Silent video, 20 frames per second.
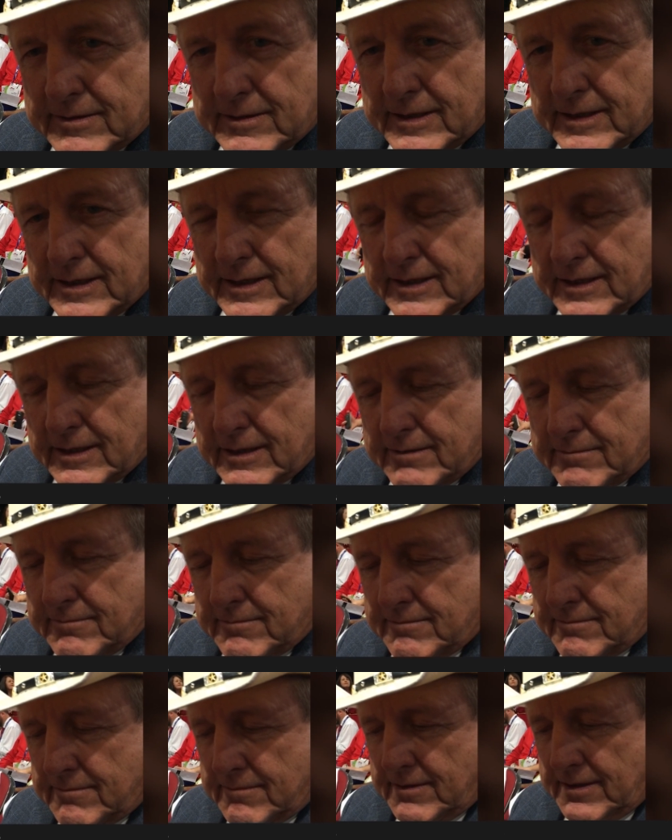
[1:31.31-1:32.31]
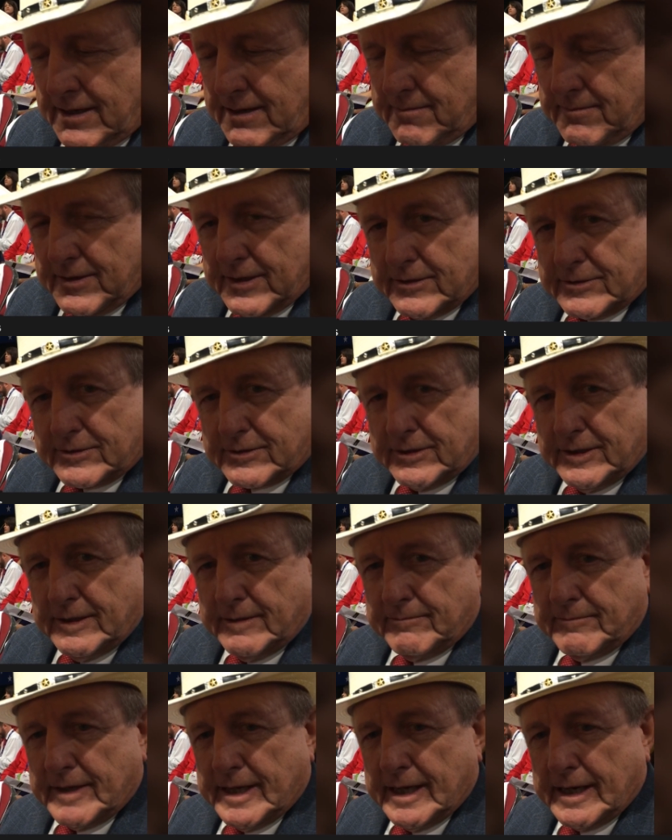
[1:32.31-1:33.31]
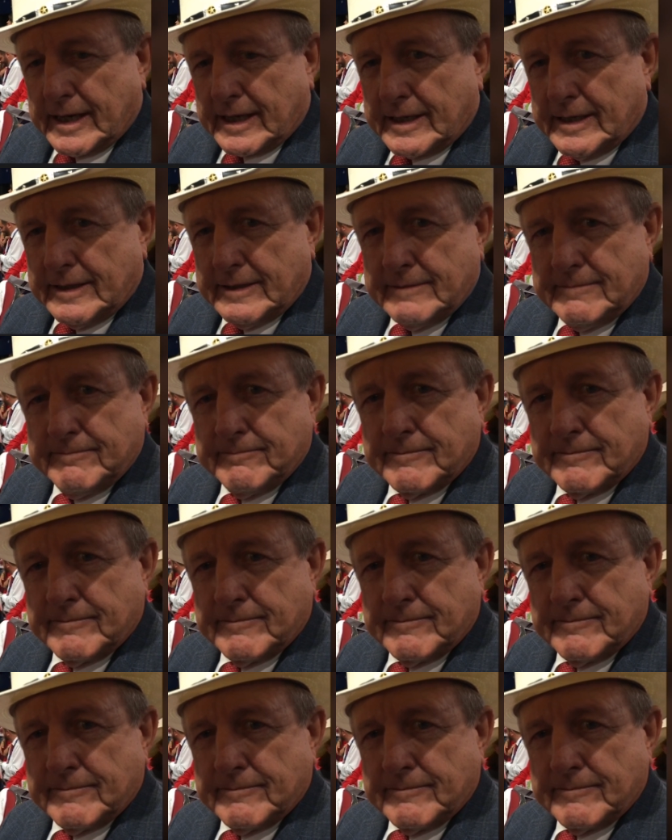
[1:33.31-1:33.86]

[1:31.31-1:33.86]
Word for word: uh, I'm a Trump delegate.